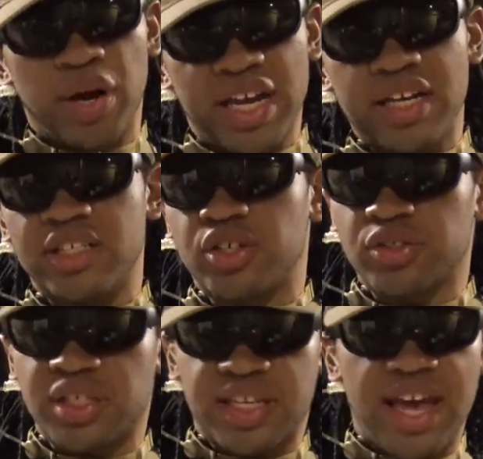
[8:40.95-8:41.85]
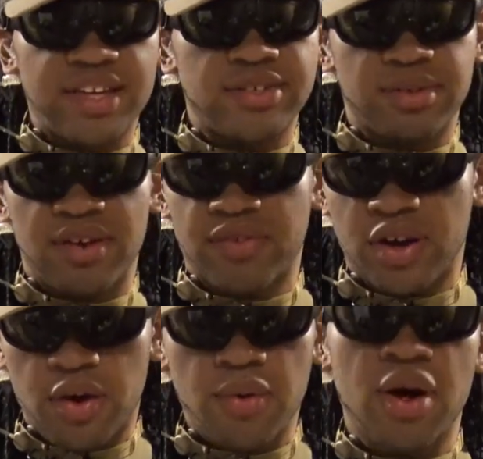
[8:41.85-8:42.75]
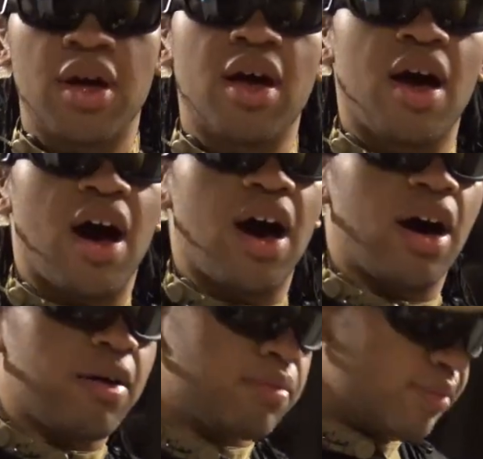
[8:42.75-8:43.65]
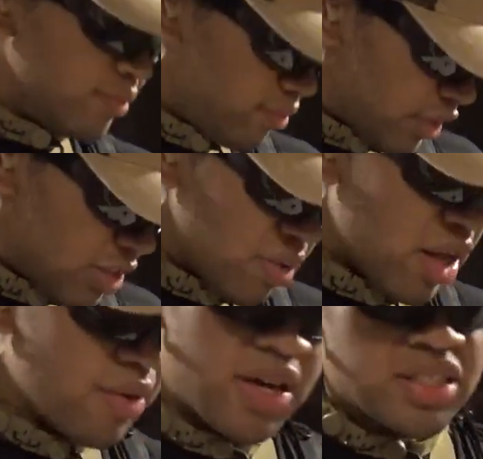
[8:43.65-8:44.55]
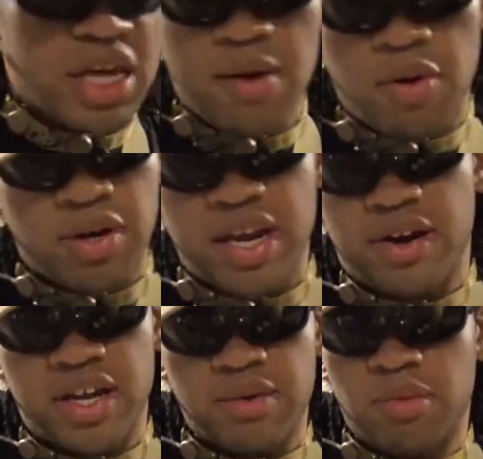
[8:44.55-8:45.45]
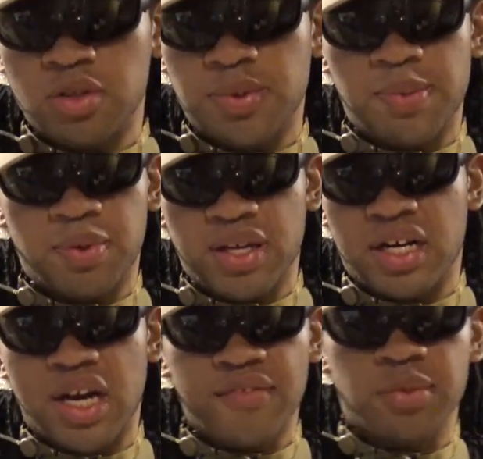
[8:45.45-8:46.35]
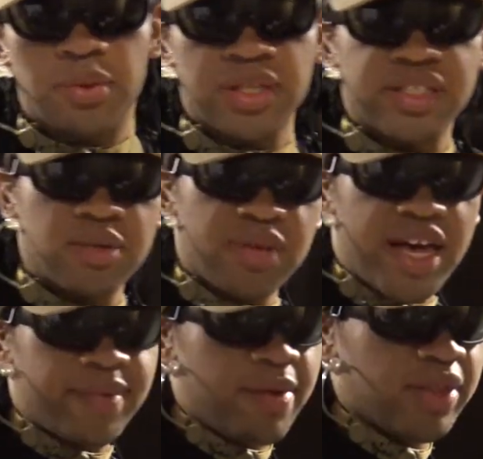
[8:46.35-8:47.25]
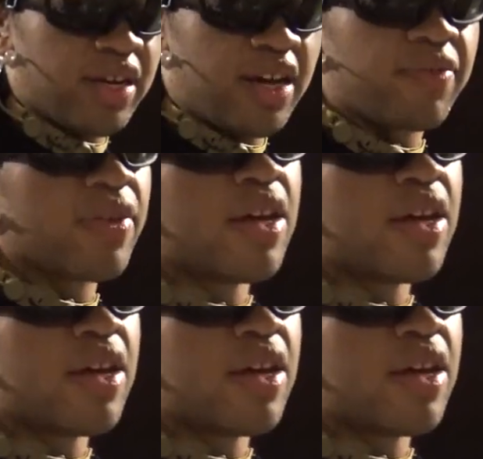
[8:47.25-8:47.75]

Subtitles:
bring it just in case, you never know. But otherwise, I won't carry it. Most people get uncomfortable when they see a black man with a knife,